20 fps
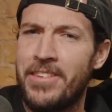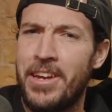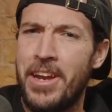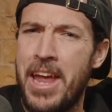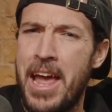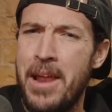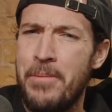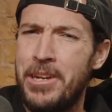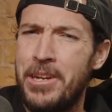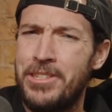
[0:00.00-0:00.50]

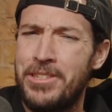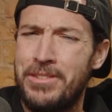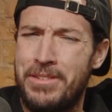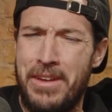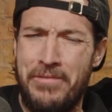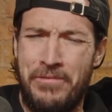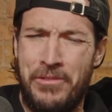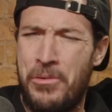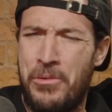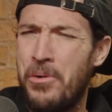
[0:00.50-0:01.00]
Animation,
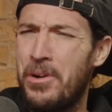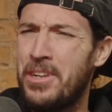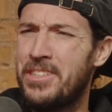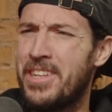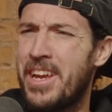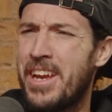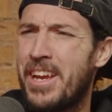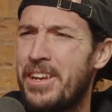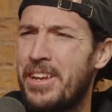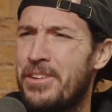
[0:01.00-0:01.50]
of course
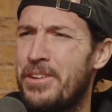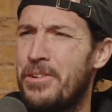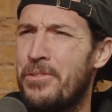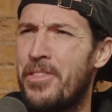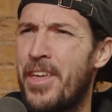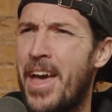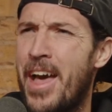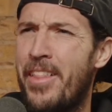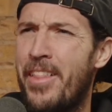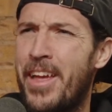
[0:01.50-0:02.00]
I could do
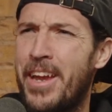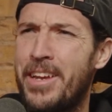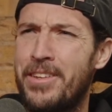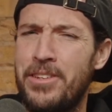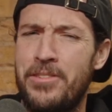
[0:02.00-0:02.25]
that.